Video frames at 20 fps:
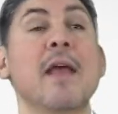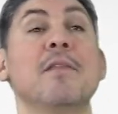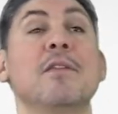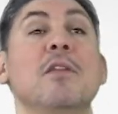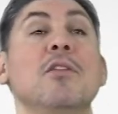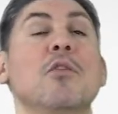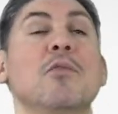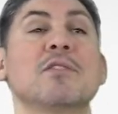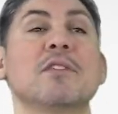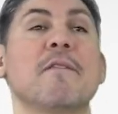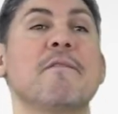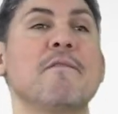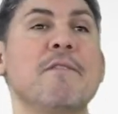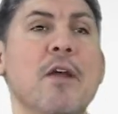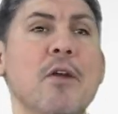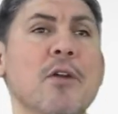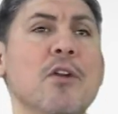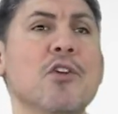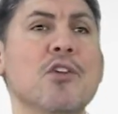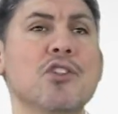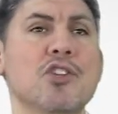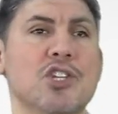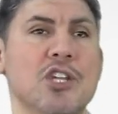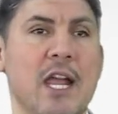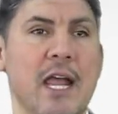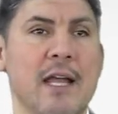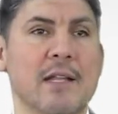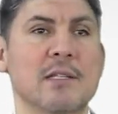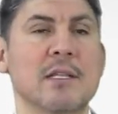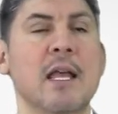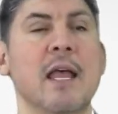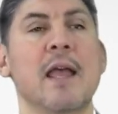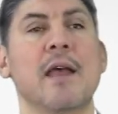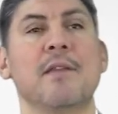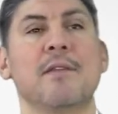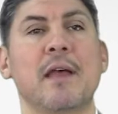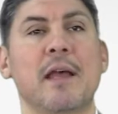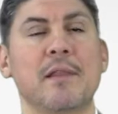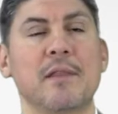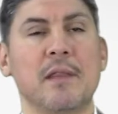then there is a very good chance
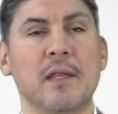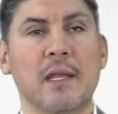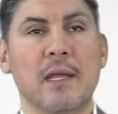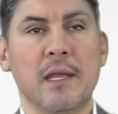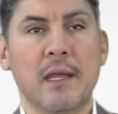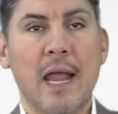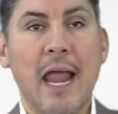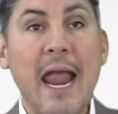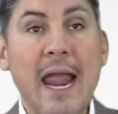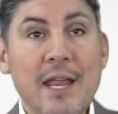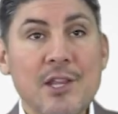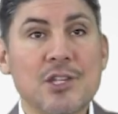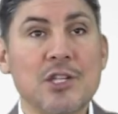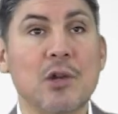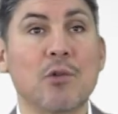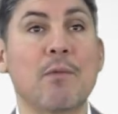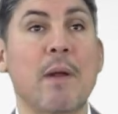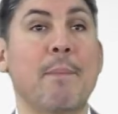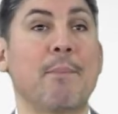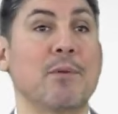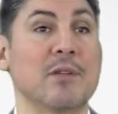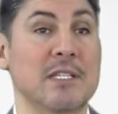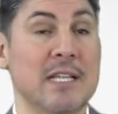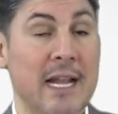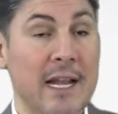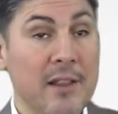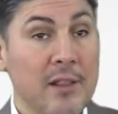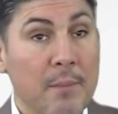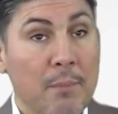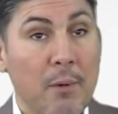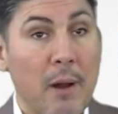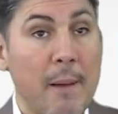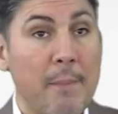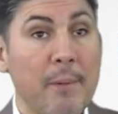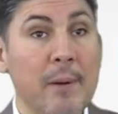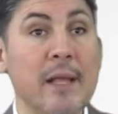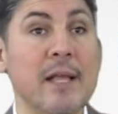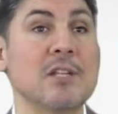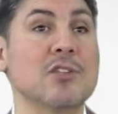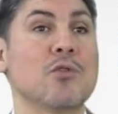that the agent representing the
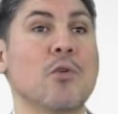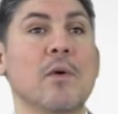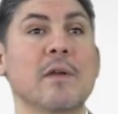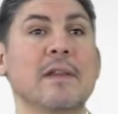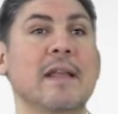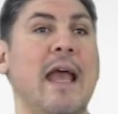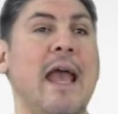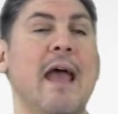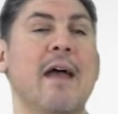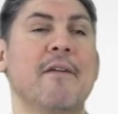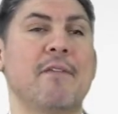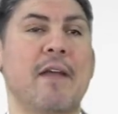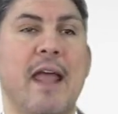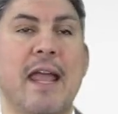property is going to have